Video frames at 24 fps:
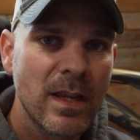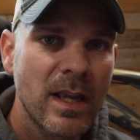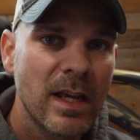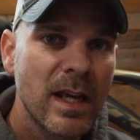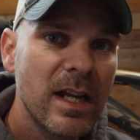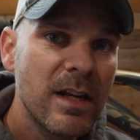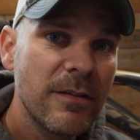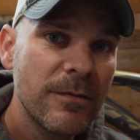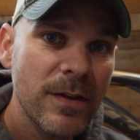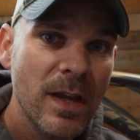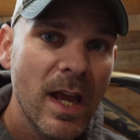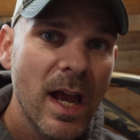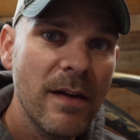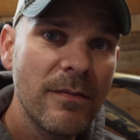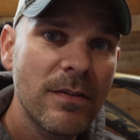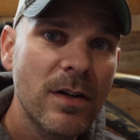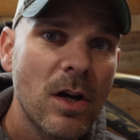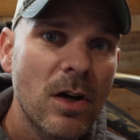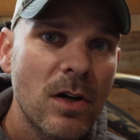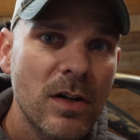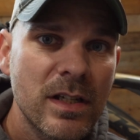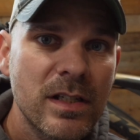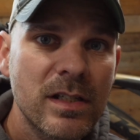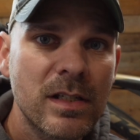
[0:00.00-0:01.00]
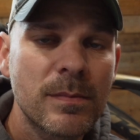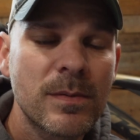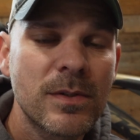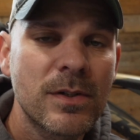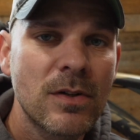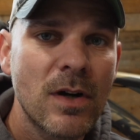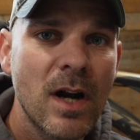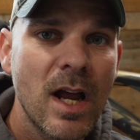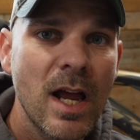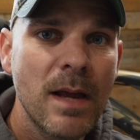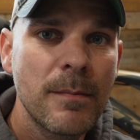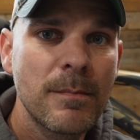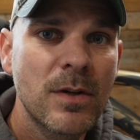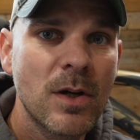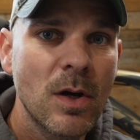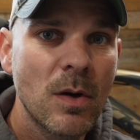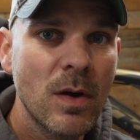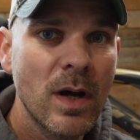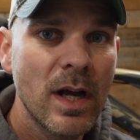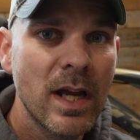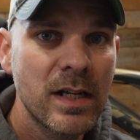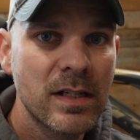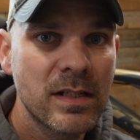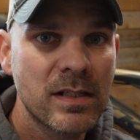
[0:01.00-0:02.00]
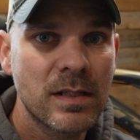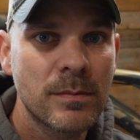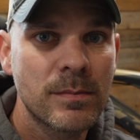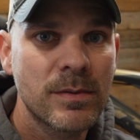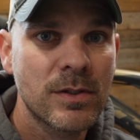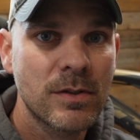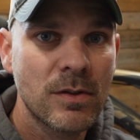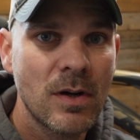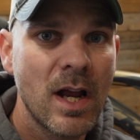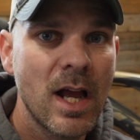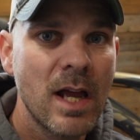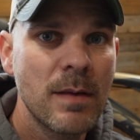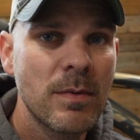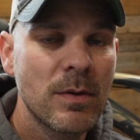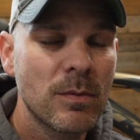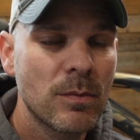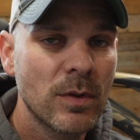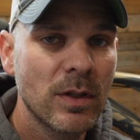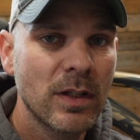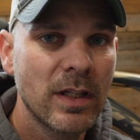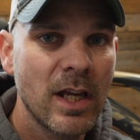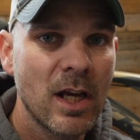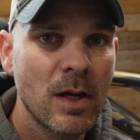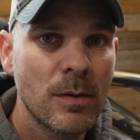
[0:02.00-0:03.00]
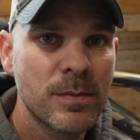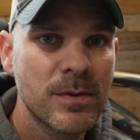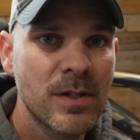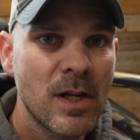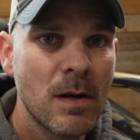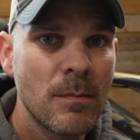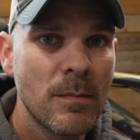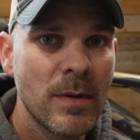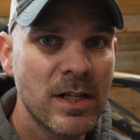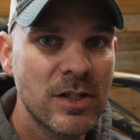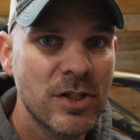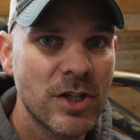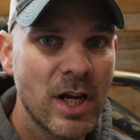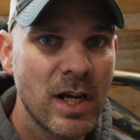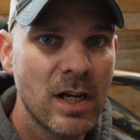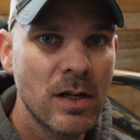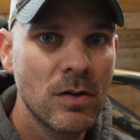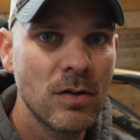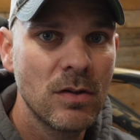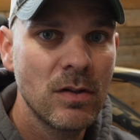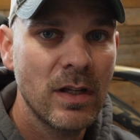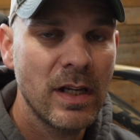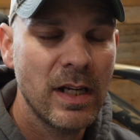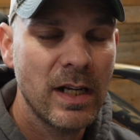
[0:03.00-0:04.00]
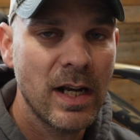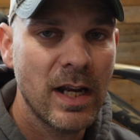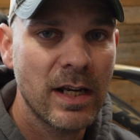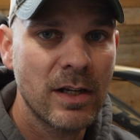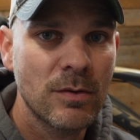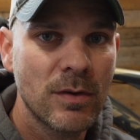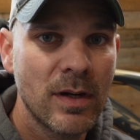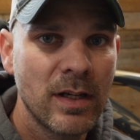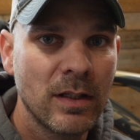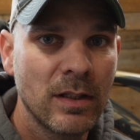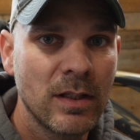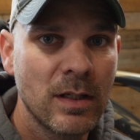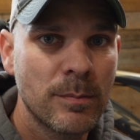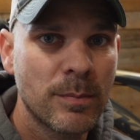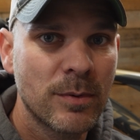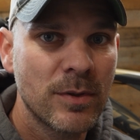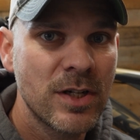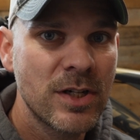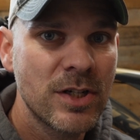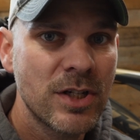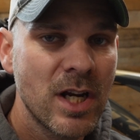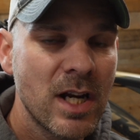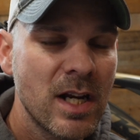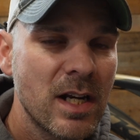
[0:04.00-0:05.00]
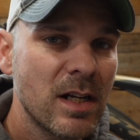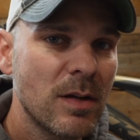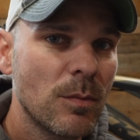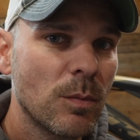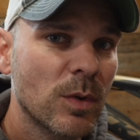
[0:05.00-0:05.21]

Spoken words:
And if you haven't already subscribed, go ahead and subscribe. It really helps out my channel and I greatly appreciate it.